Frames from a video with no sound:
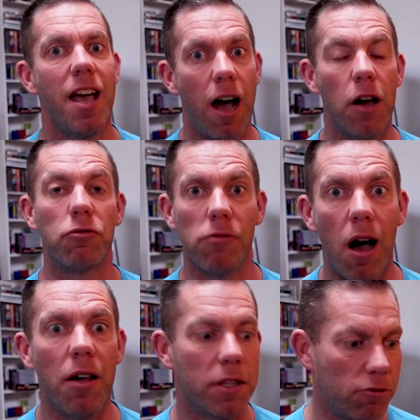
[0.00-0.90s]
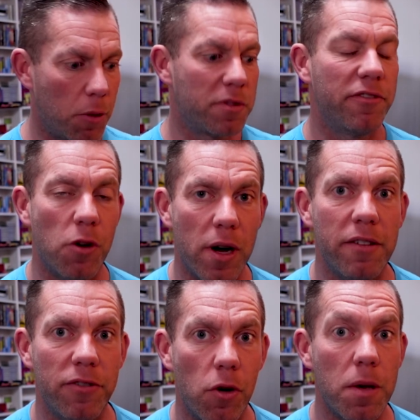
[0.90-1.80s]
I'd rather drop to
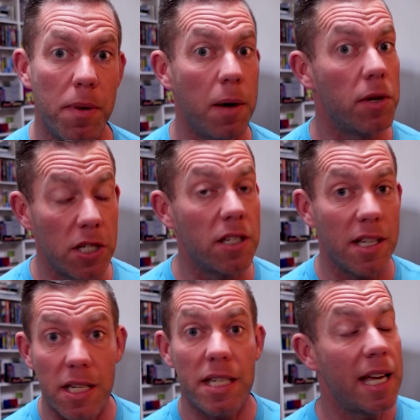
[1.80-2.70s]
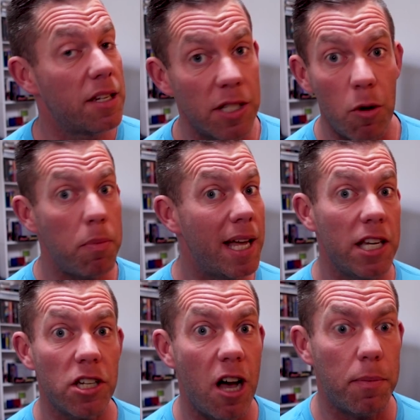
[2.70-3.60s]
1440p, which is, as I say, still plenty
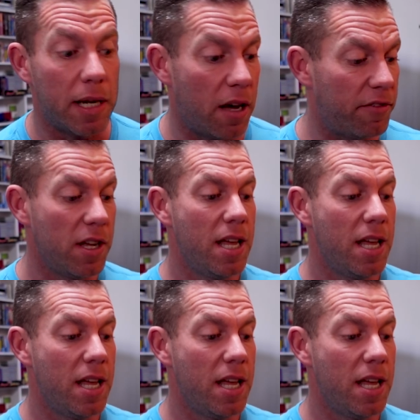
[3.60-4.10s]
sharp enough.